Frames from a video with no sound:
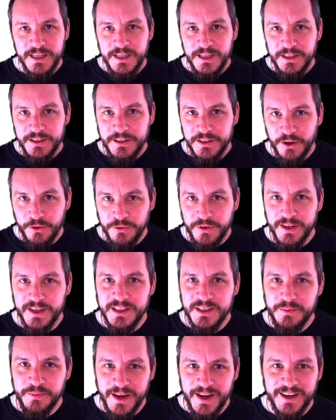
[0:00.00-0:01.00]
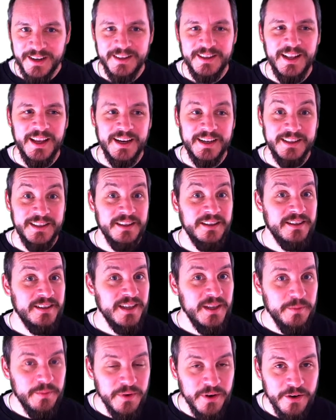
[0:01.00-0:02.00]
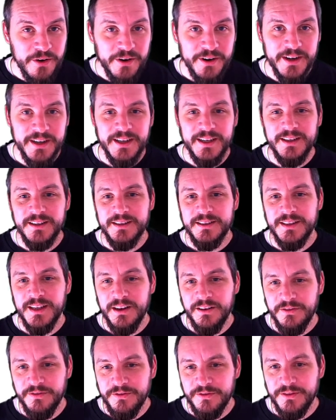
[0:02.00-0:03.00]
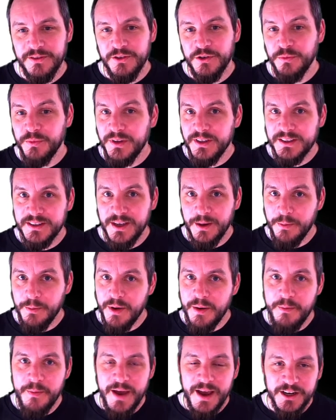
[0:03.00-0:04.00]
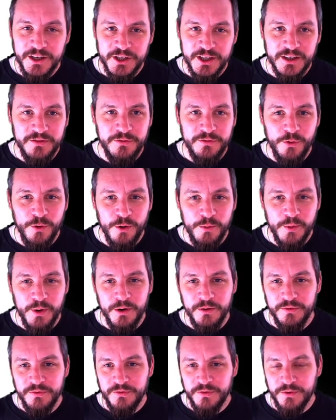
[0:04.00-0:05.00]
don't expect like the deep learning stuff to be some magic form of